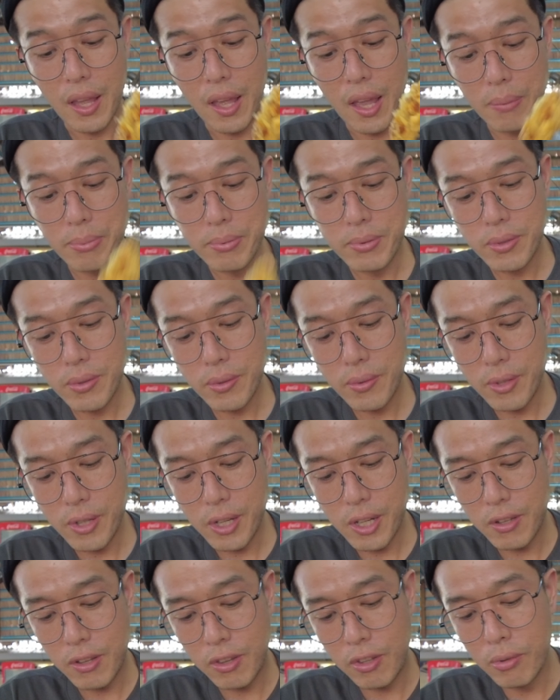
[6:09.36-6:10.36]

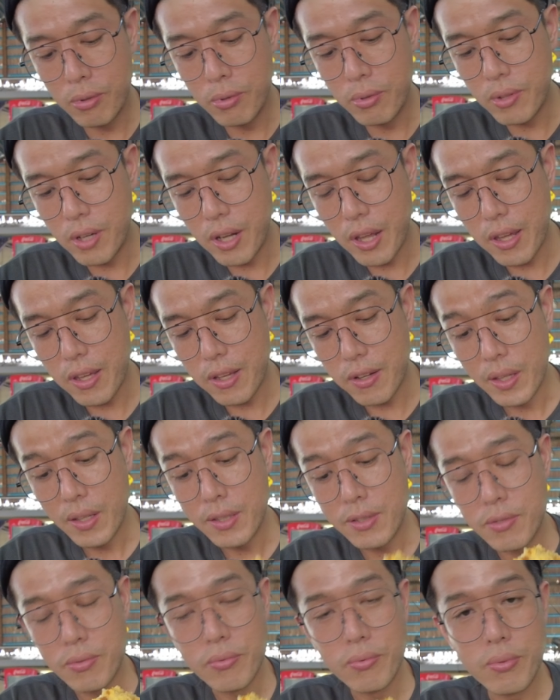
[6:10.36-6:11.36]
absolutely 2 layers.
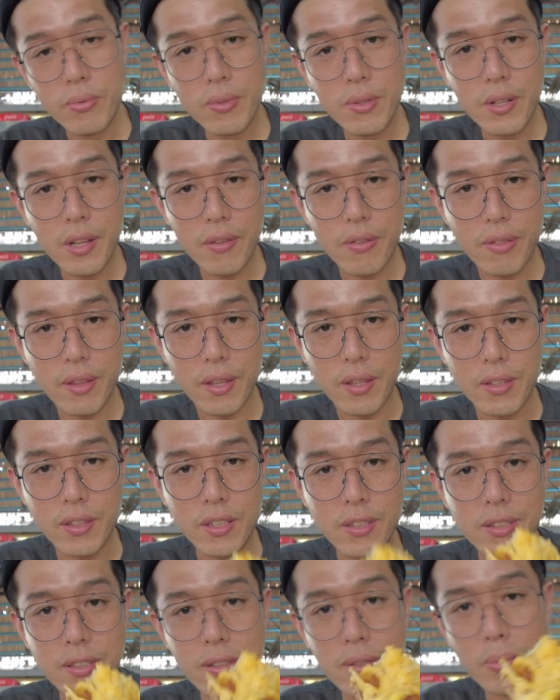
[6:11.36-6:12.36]
It's really thick.
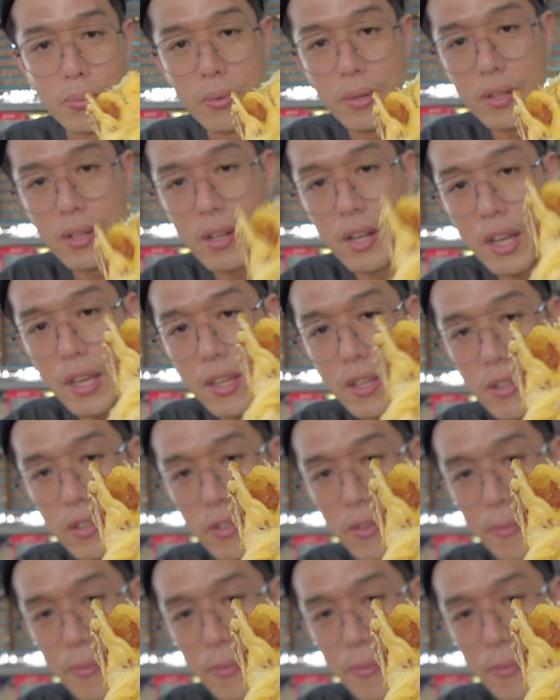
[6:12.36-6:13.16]
This is 1 layer.